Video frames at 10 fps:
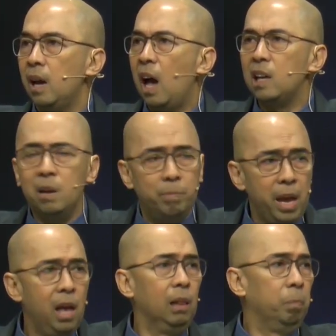I am
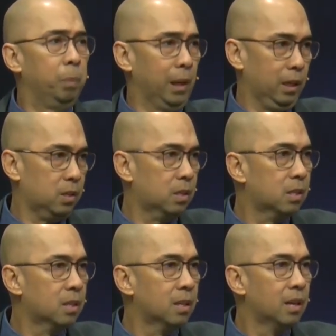
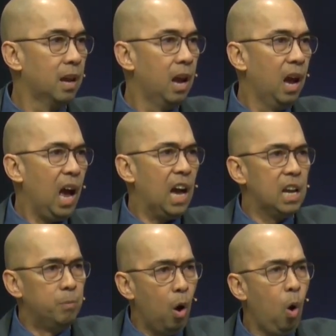helpless. I
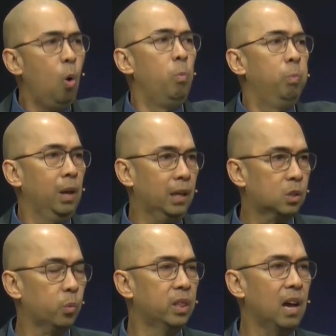am
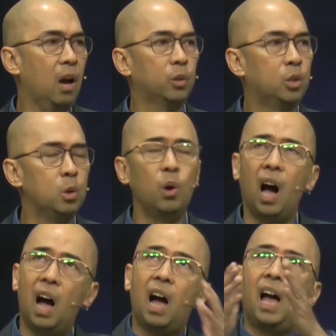hopeless without you.
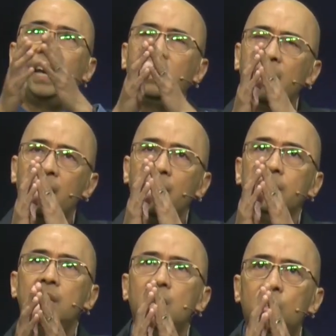I
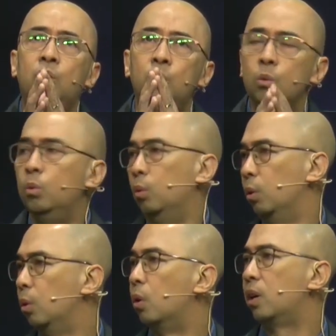need you,
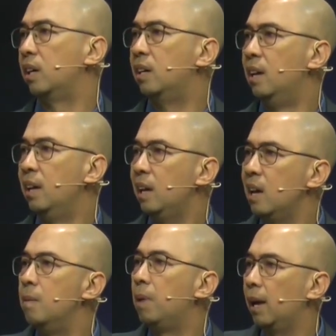Lord,
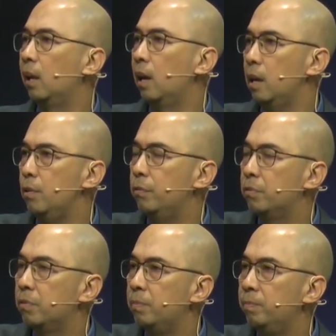in my
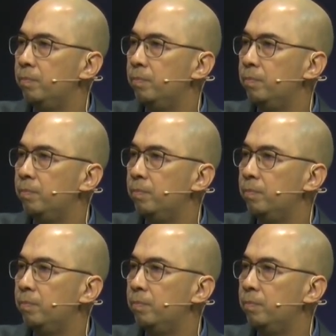life.